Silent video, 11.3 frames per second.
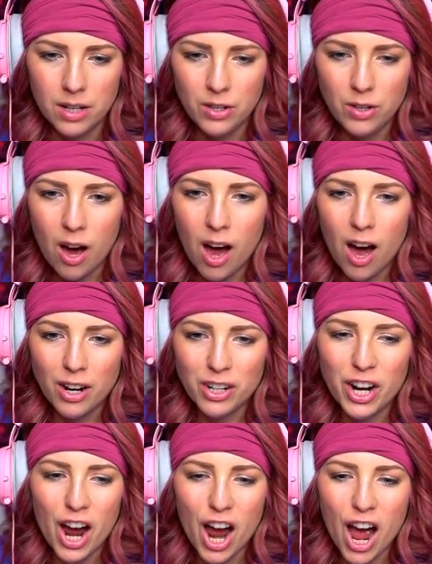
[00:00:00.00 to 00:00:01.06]
your
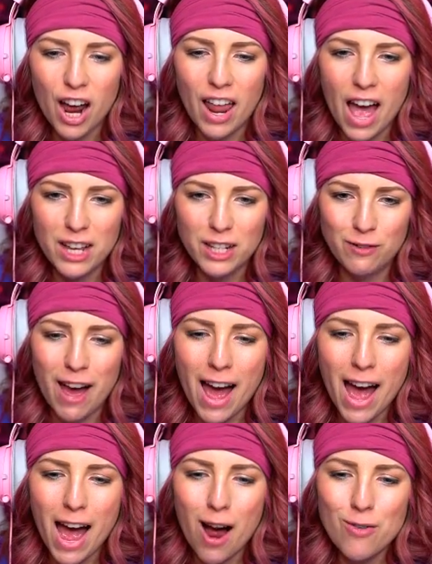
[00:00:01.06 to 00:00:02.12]
girl has
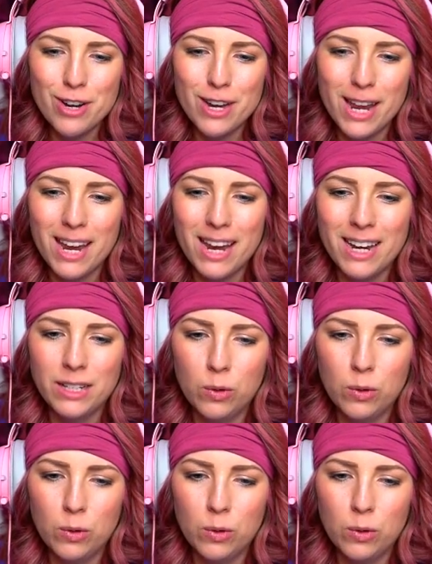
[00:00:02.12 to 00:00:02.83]
found it.